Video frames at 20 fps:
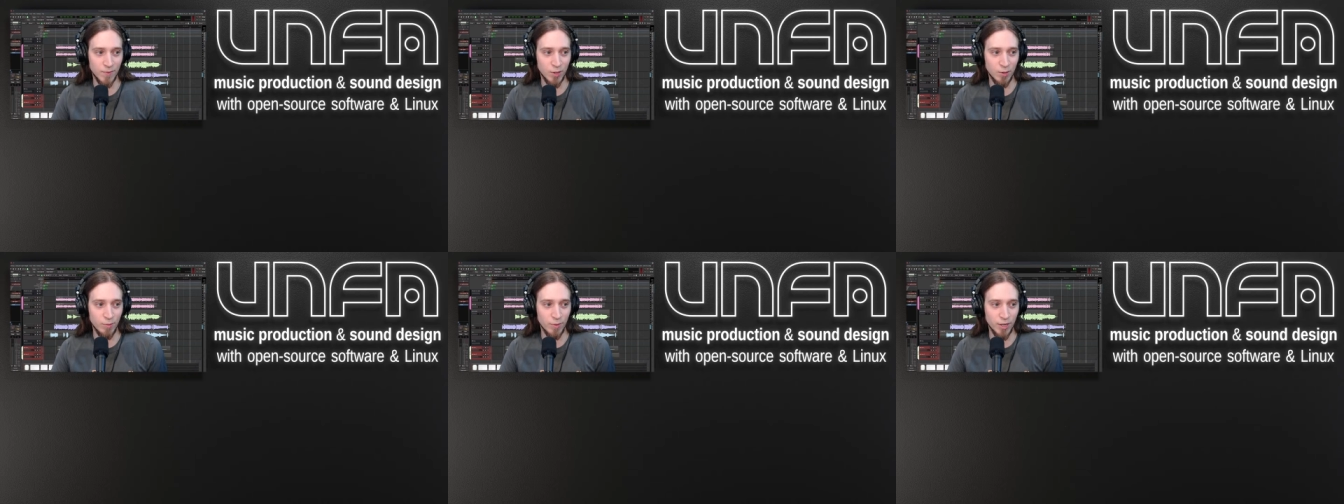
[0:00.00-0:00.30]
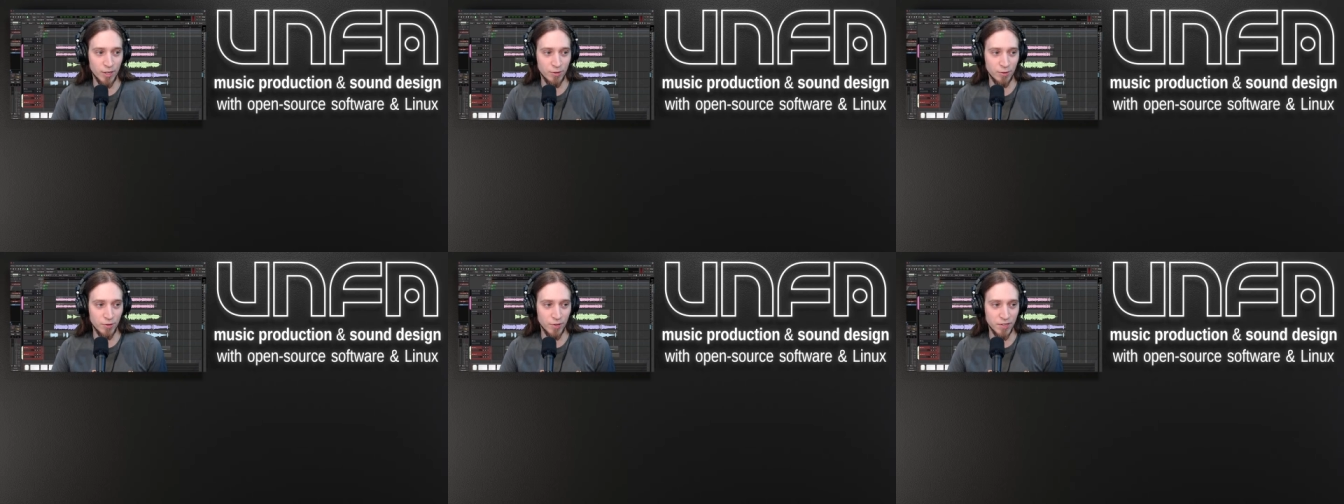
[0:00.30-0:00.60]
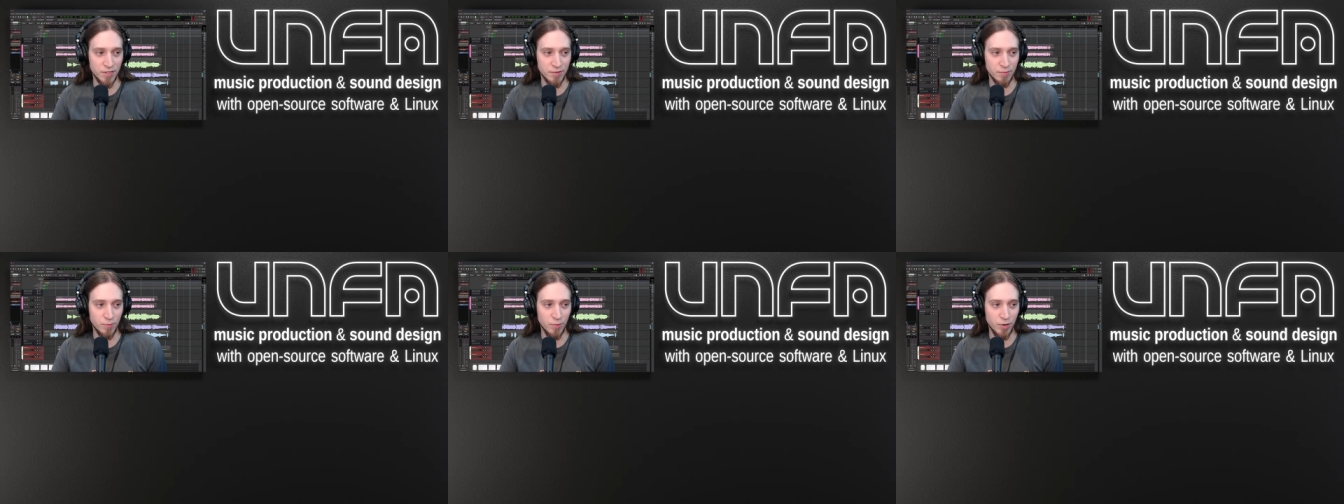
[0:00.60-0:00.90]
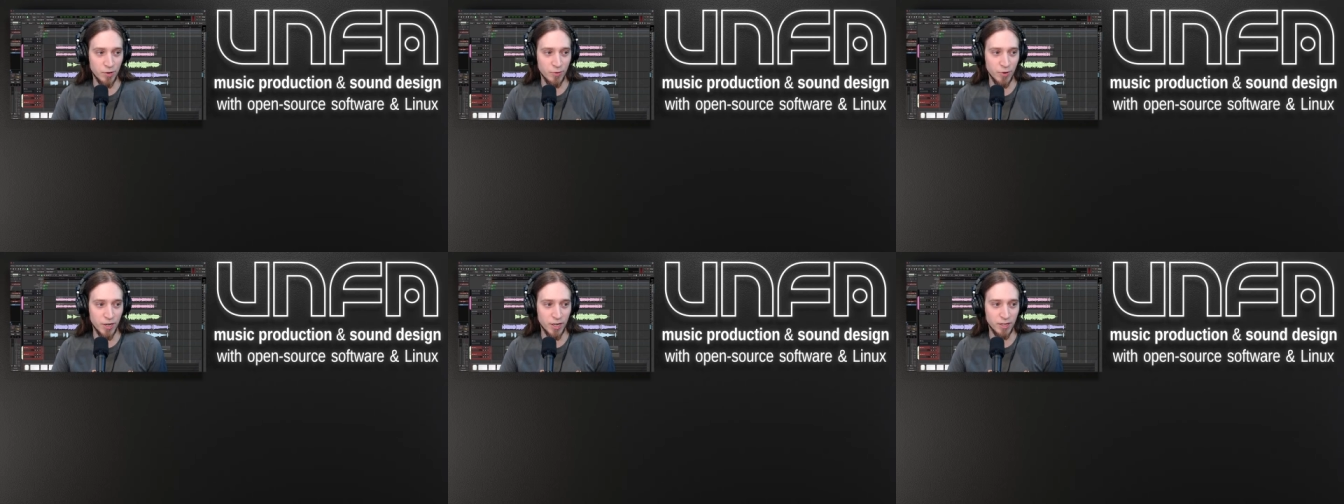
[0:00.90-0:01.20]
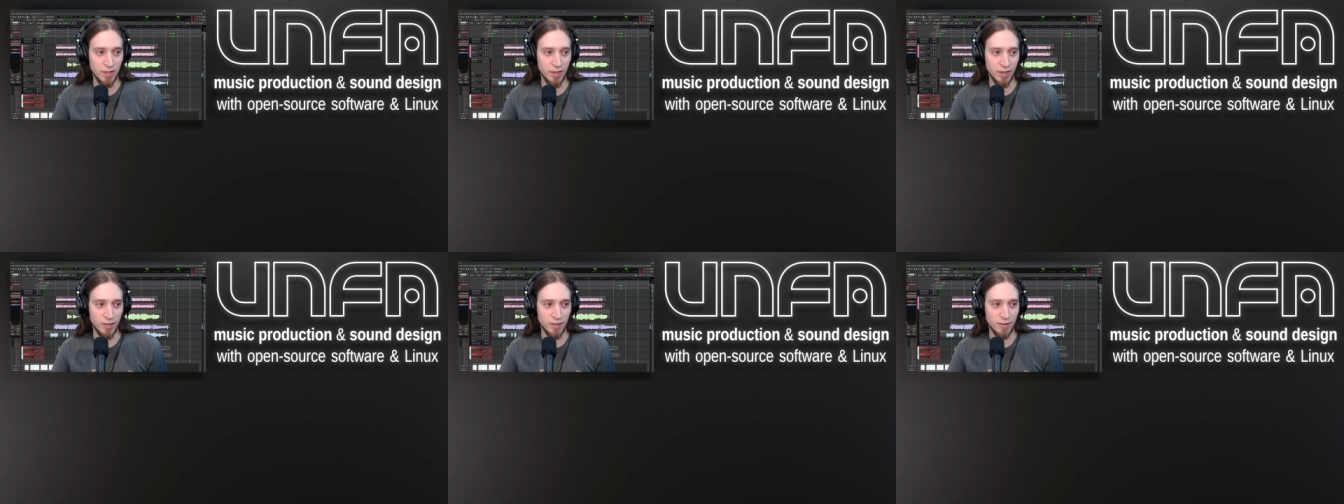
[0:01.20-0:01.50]
Oh my goodness, where do I
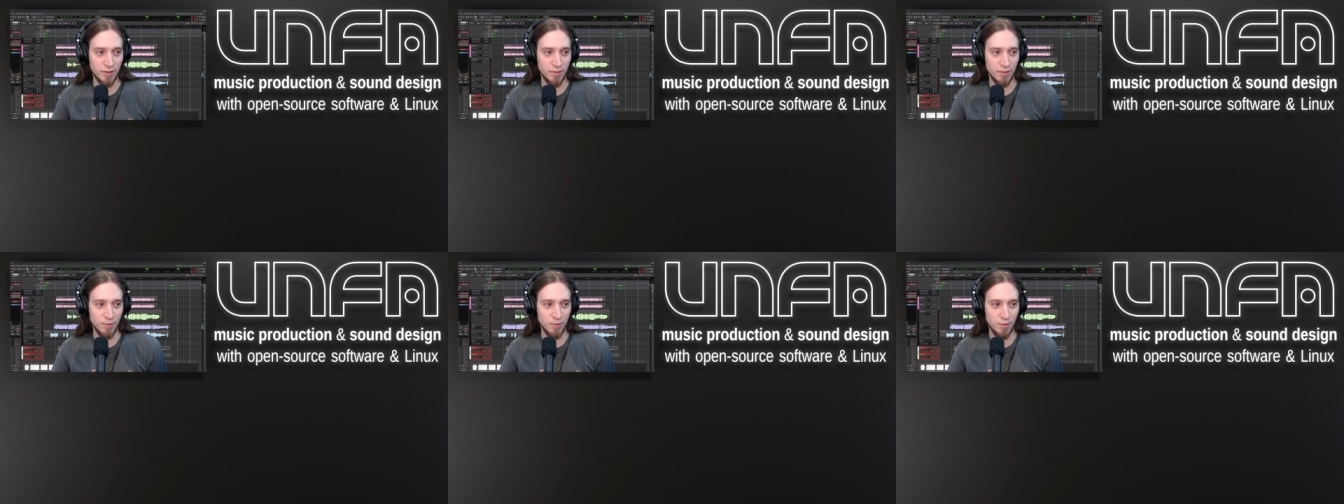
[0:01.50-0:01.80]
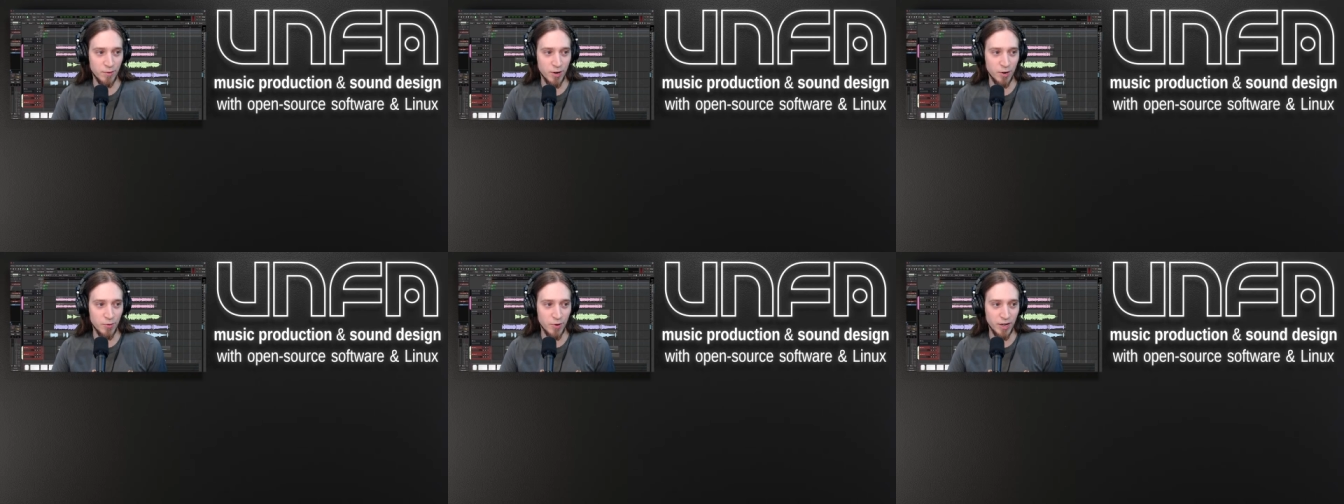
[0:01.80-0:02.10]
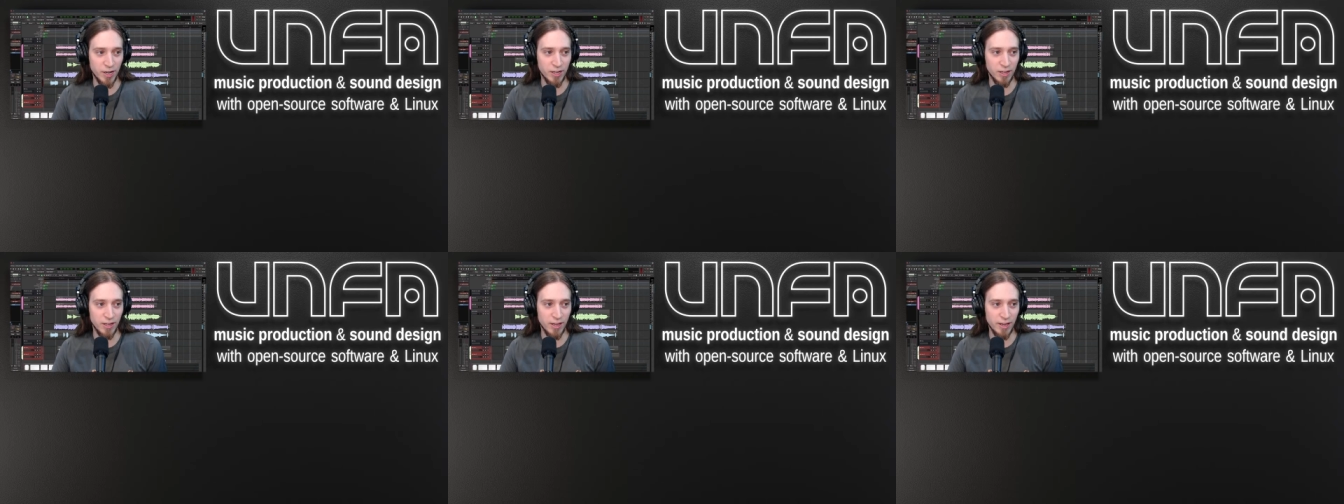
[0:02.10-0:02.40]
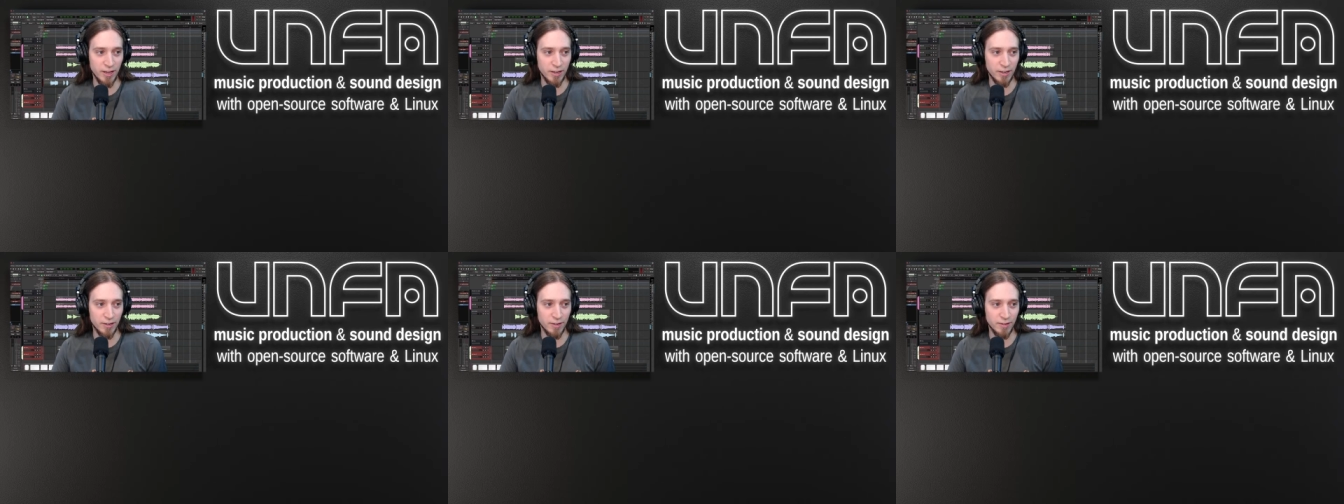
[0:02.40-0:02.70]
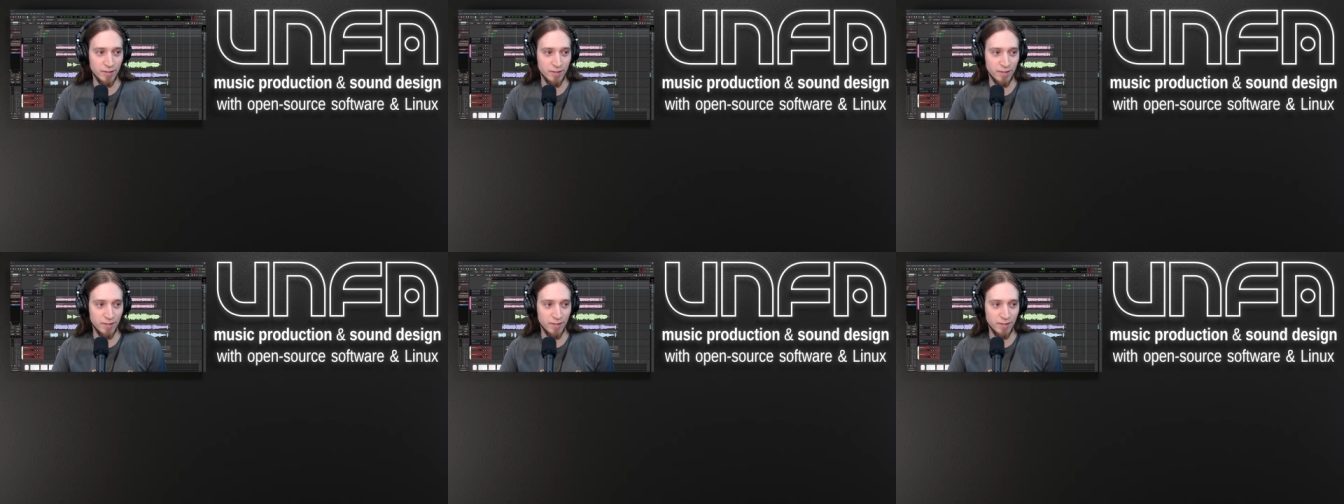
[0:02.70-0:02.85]
click? Where do I click?